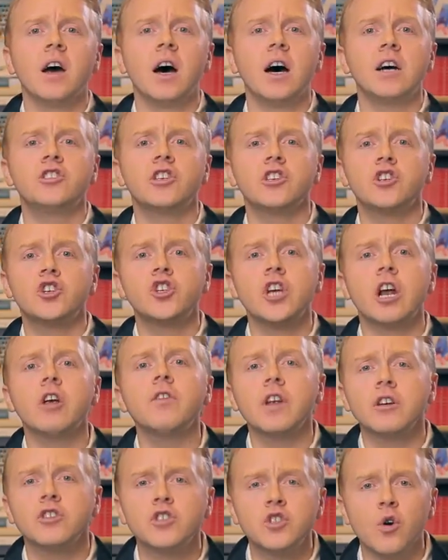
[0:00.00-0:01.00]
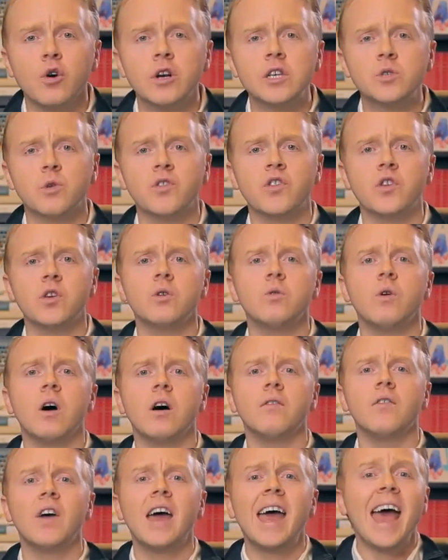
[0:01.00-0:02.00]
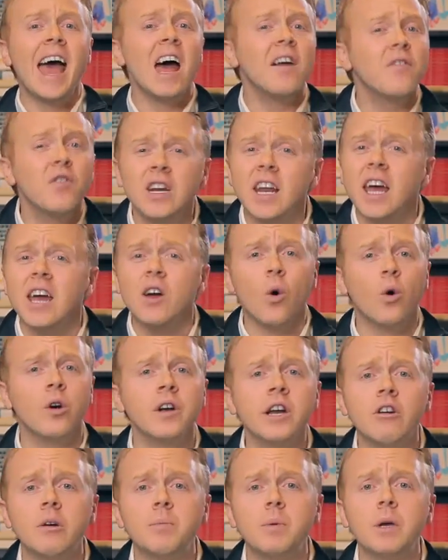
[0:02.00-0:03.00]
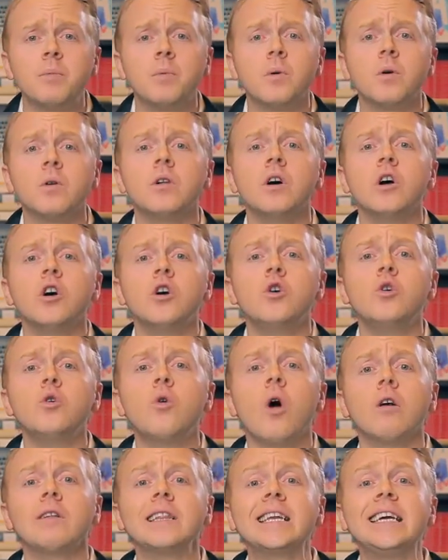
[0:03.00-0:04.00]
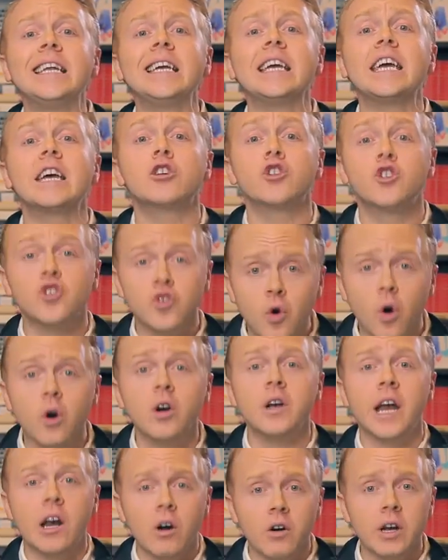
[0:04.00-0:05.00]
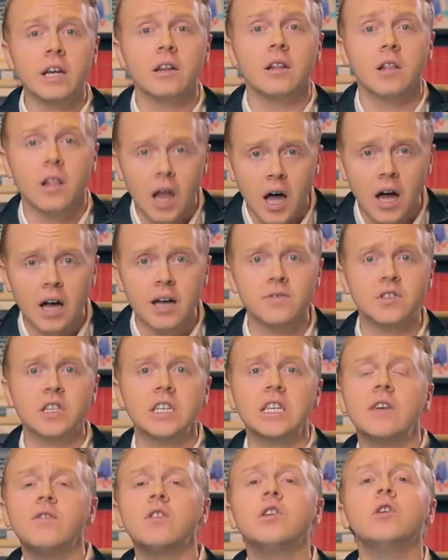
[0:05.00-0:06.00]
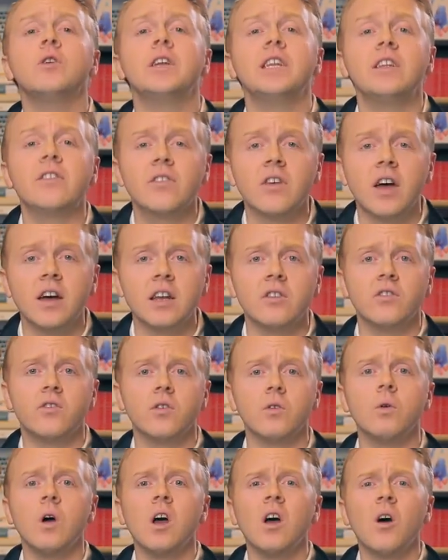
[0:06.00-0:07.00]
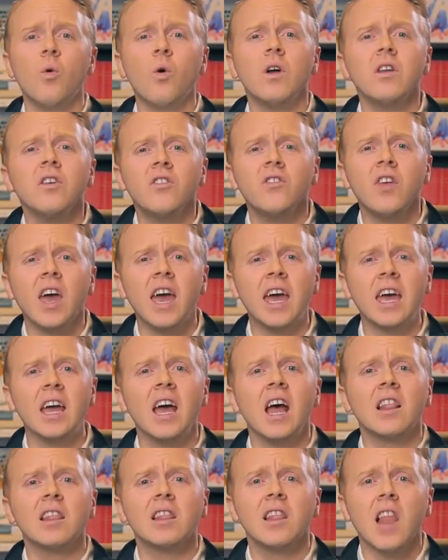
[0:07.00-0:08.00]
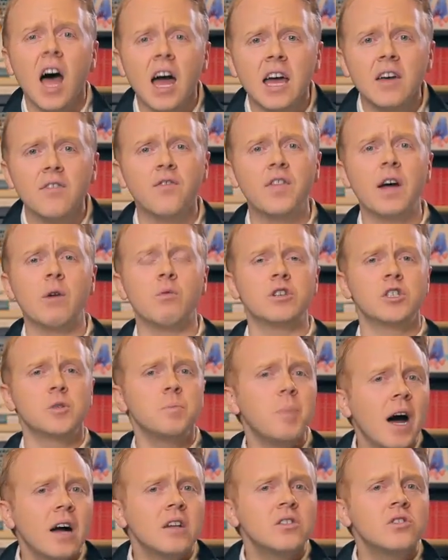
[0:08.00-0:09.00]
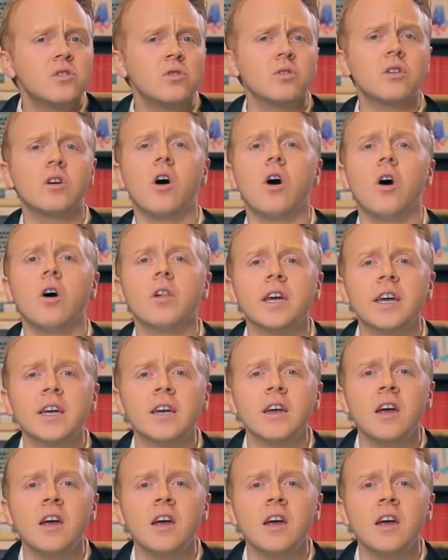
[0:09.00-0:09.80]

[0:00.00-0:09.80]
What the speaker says: to share their stories with you of everyday ordinary people who are leading extraordinary lives and giving you an insight into what does a life that responds to a calling